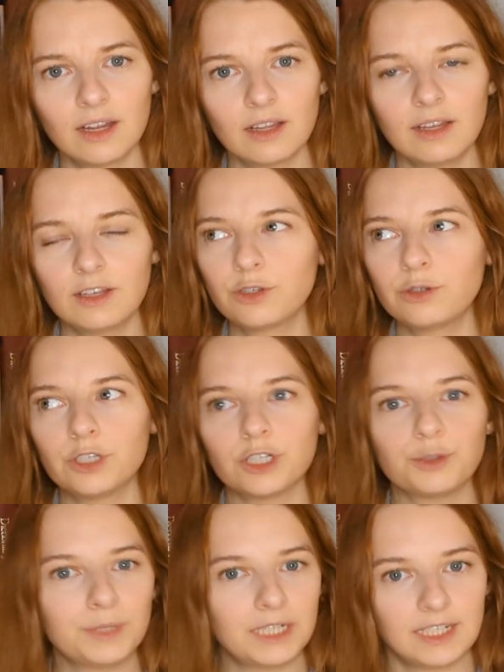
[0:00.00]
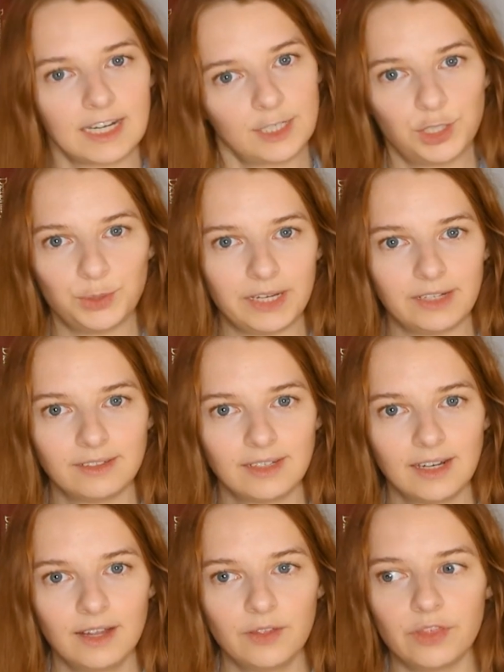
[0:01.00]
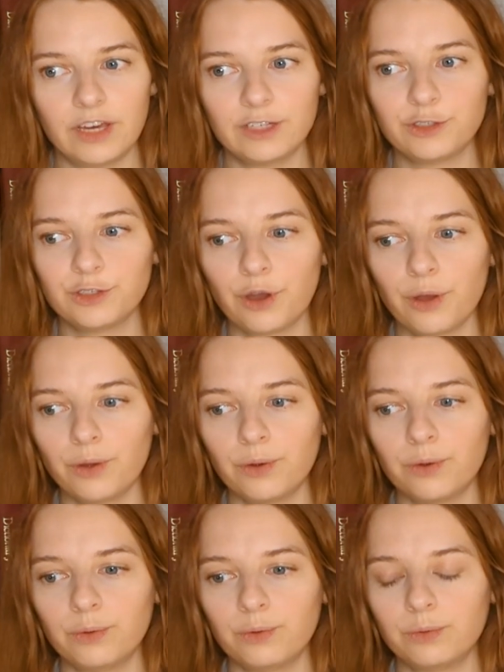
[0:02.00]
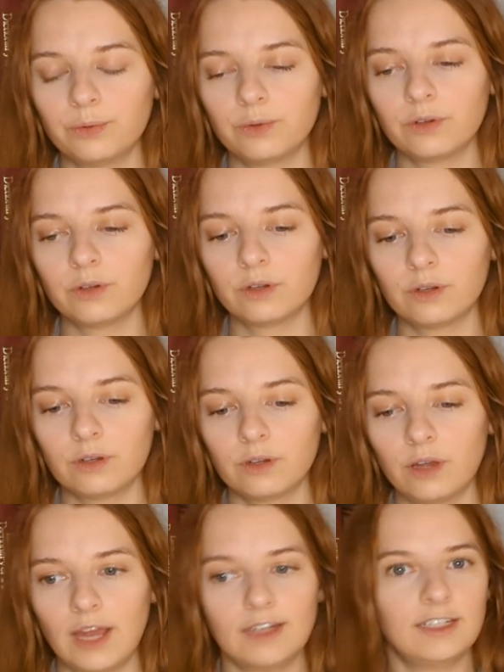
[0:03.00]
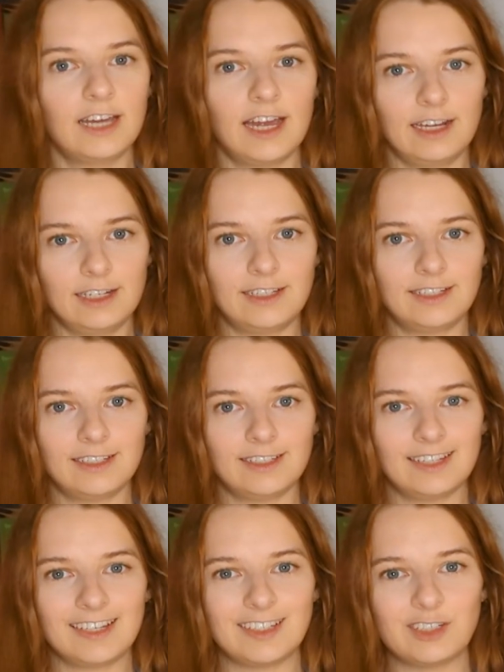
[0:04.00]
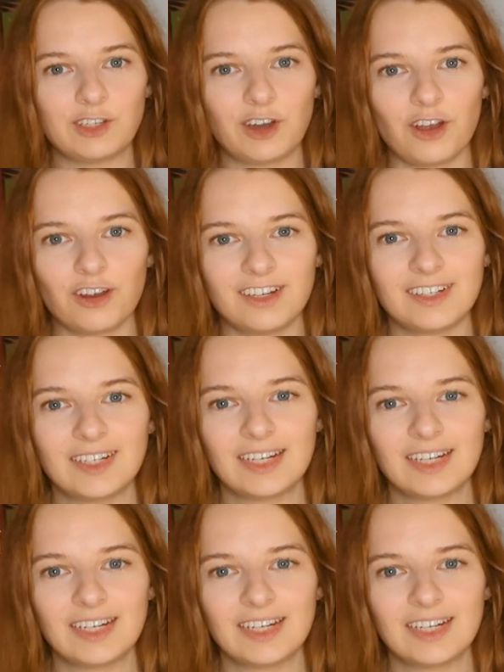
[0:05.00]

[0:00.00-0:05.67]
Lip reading: There's no judgment attached to it. There's no end date. There's no